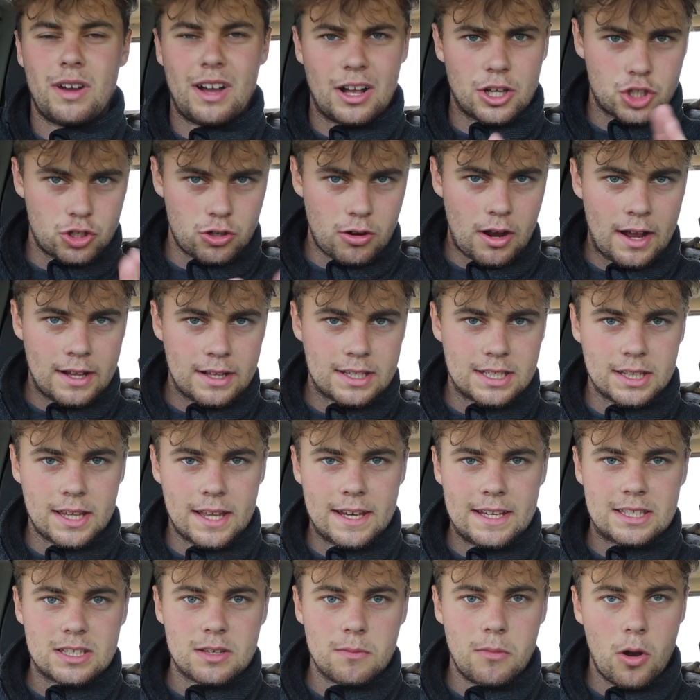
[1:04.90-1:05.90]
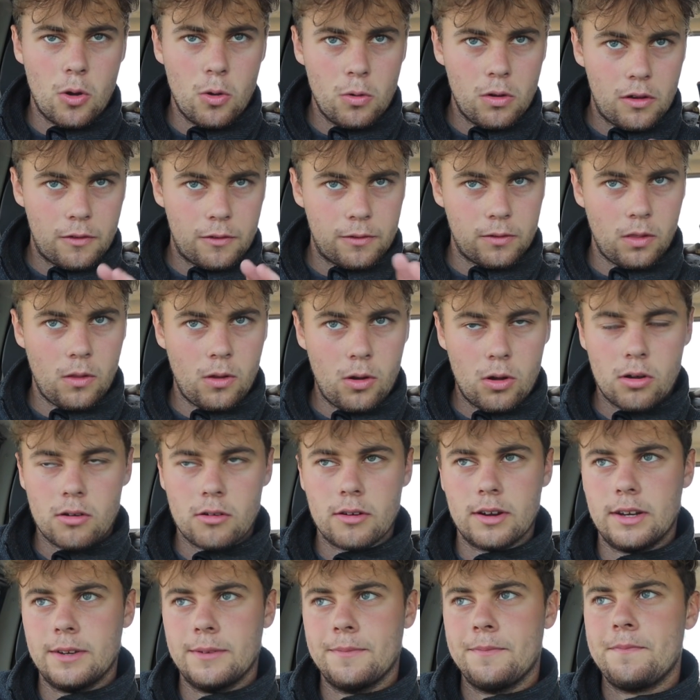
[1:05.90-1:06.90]
we are trying to lay some oak
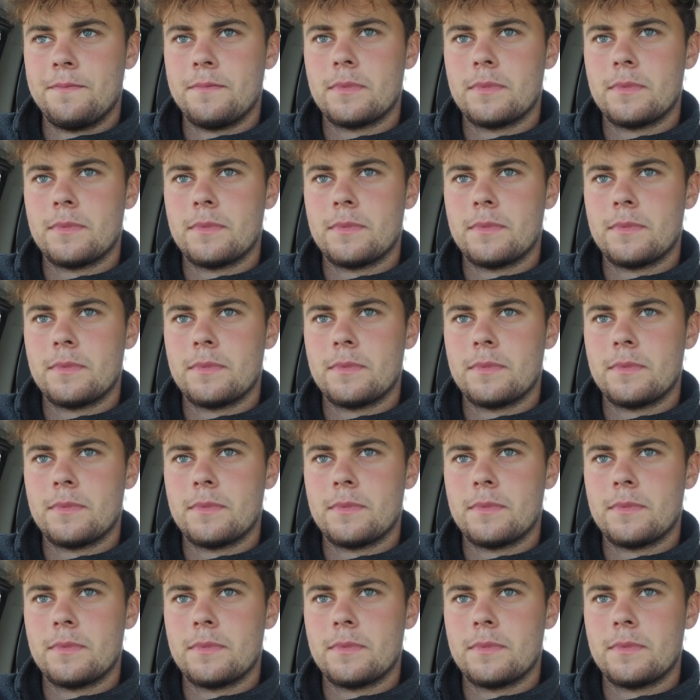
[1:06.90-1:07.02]
flooring.